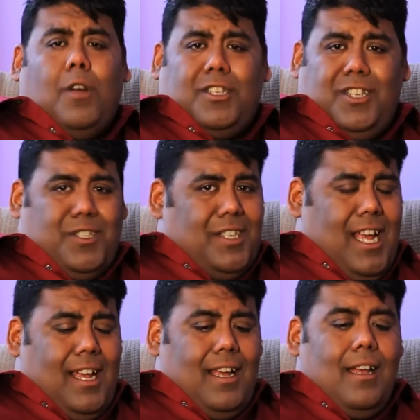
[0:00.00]
watching
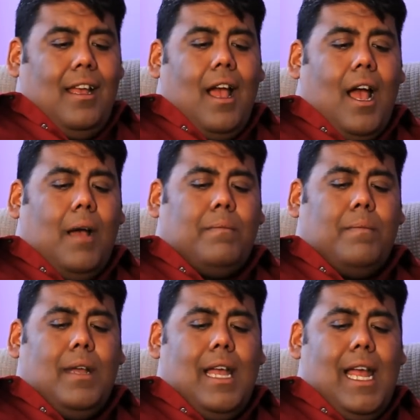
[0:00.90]
today, um,
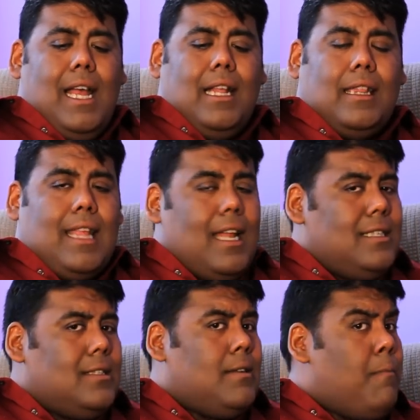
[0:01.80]
there
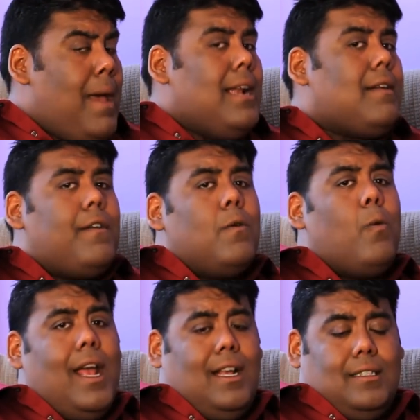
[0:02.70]
is many
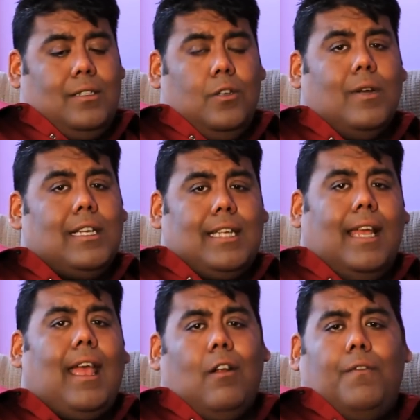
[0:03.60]
different ways you can
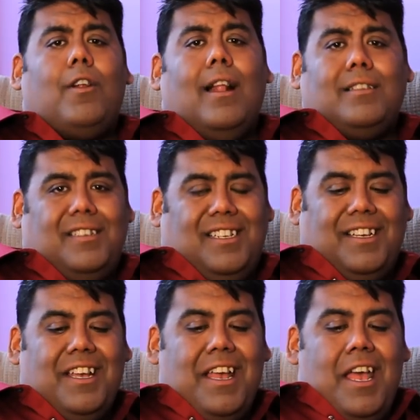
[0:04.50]
take care of your
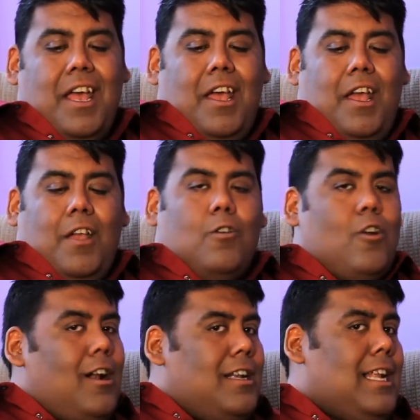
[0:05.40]
elderly. You
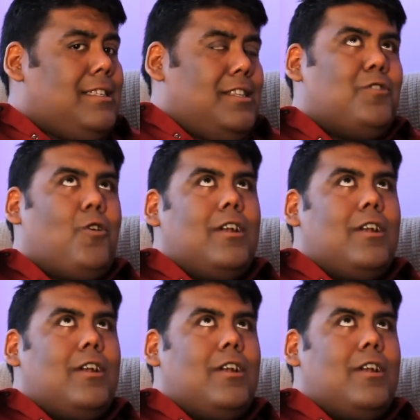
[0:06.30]
not necess- you